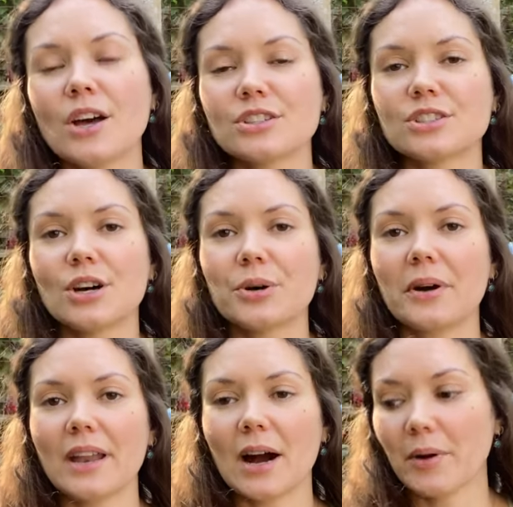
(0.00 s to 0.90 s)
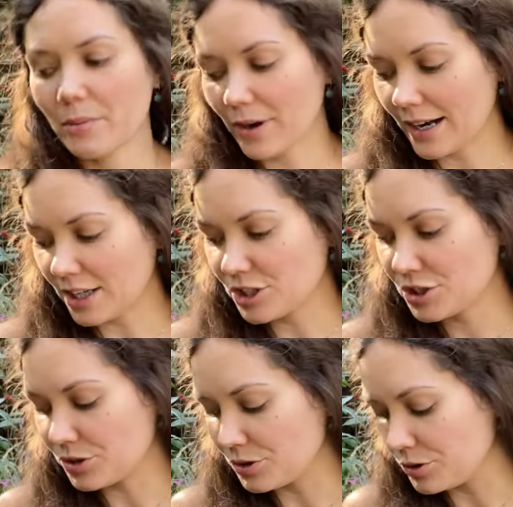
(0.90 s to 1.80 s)
So now I'm ready
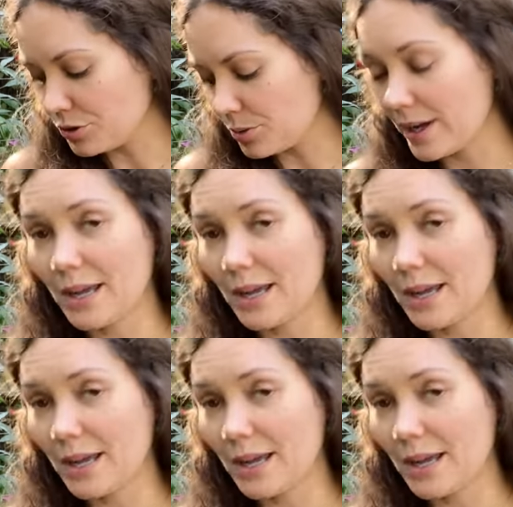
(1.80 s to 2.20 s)
to